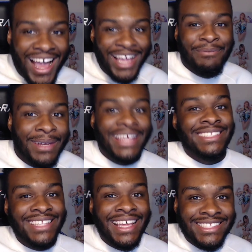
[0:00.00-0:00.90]
I can
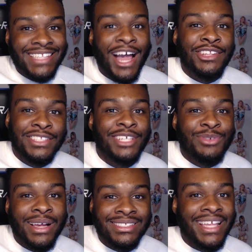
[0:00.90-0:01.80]
relate to that style that they
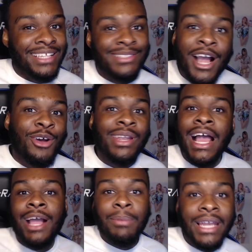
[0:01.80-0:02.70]
dressed as. Not gonna
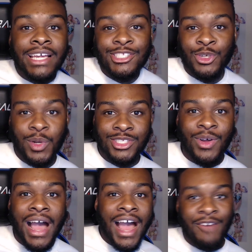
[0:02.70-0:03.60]
lie, I can relate to it.
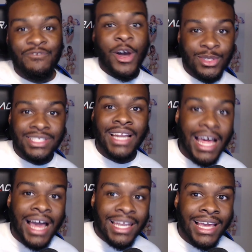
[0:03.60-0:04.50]
So I felt it.
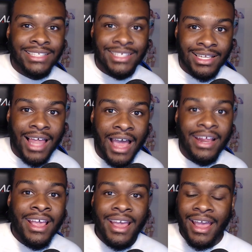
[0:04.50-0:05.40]
I liked it a
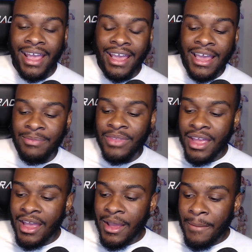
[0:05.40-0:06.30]
lot. And
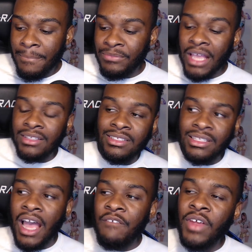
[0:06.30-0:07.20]

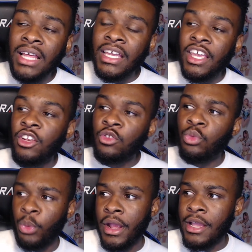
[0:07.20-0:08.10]
I felt like
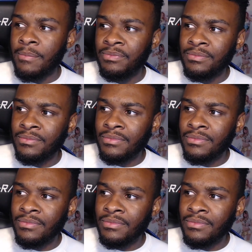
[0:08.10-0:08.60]
in ring,